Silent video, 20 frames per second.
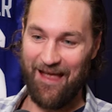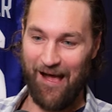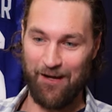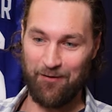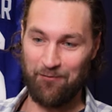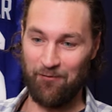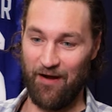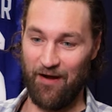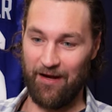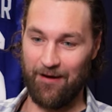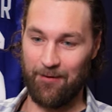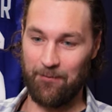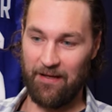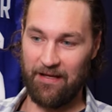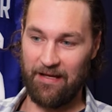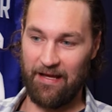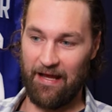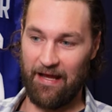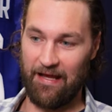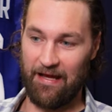that
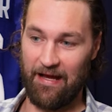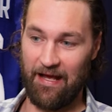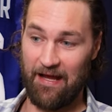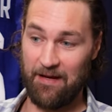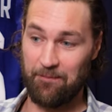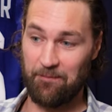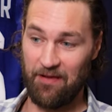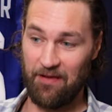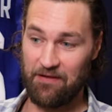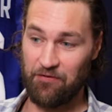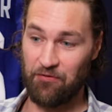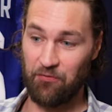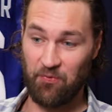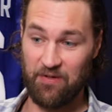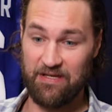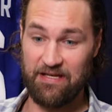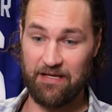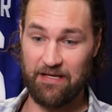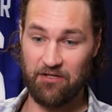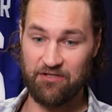environment. And I played three
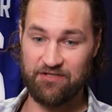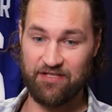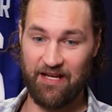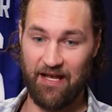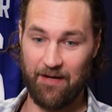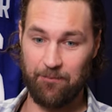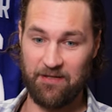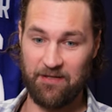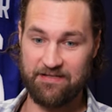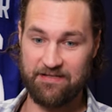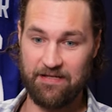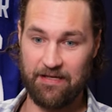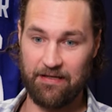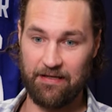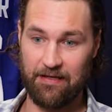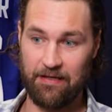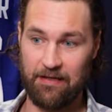years in Edmonton,